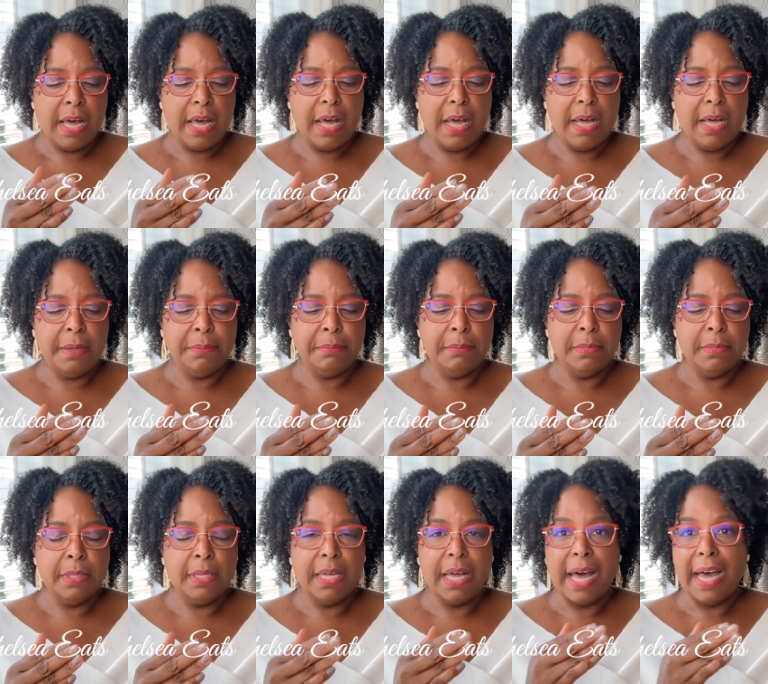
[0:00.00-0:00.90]
um,
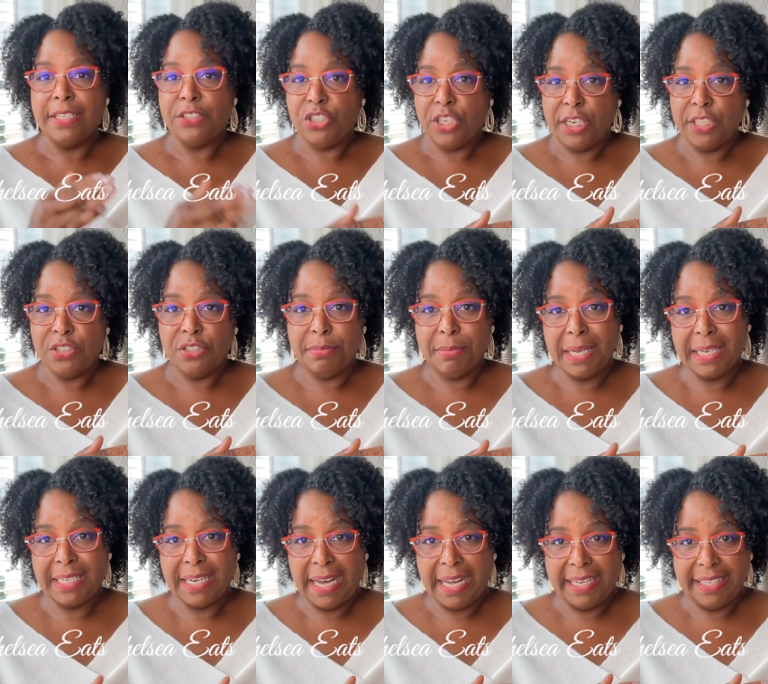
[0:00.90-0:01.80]
I changed my
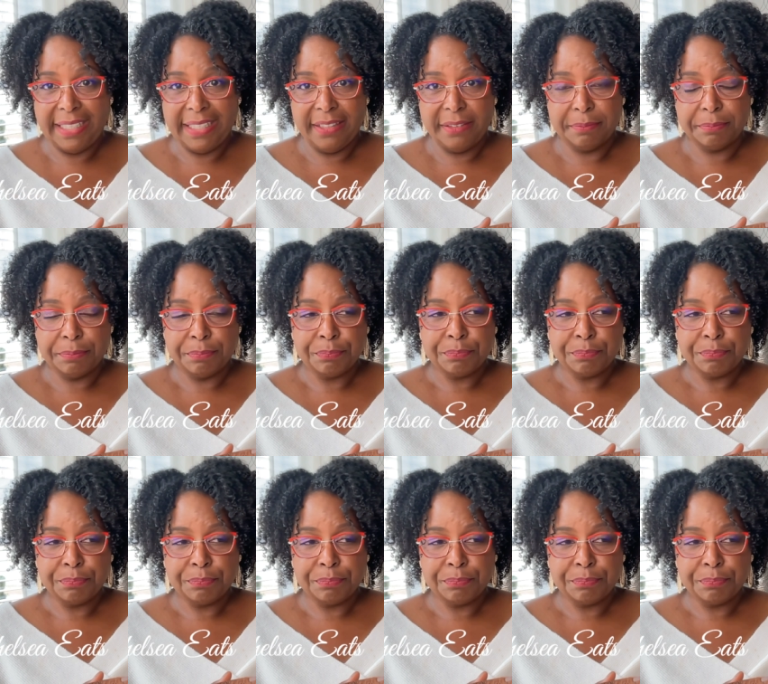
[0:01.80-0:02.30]
diet.